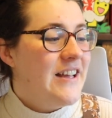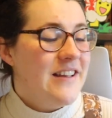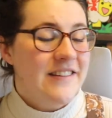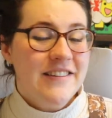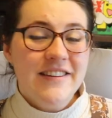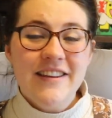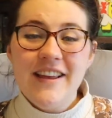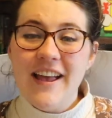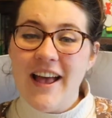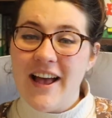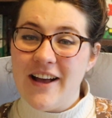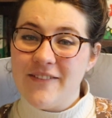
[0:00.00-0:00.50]

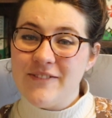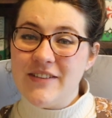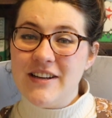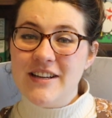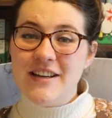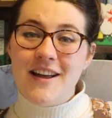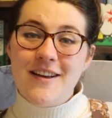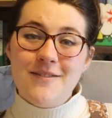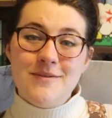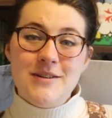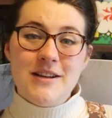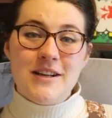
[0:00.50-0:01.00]
So yeah, I'm
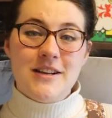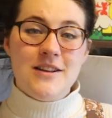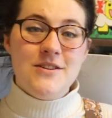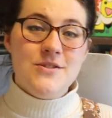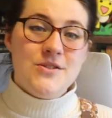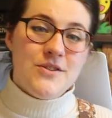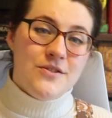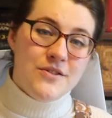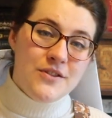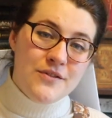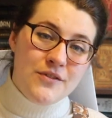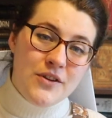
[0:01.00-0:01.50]
gonna close
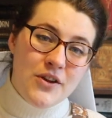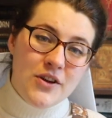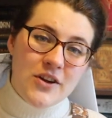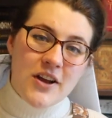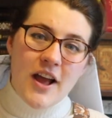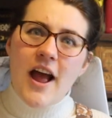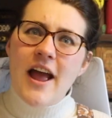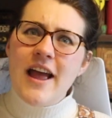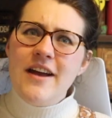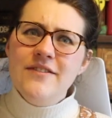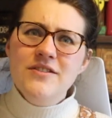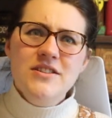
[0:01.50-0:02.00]
off the vlog.
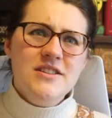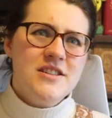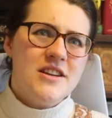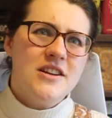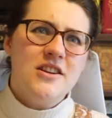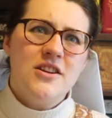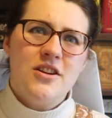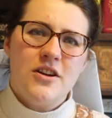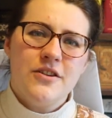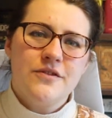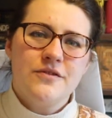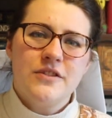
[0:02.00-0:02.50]
I haven't done
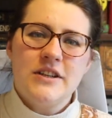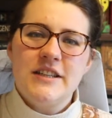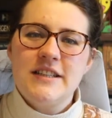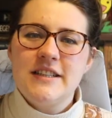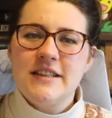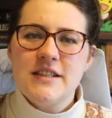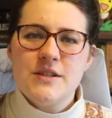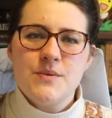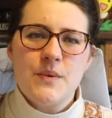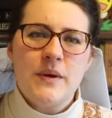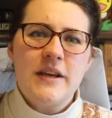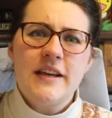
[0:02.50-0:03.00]
a lot of reading
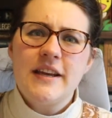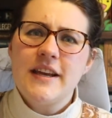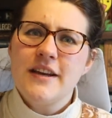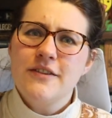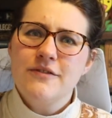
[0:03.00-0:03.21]
this week.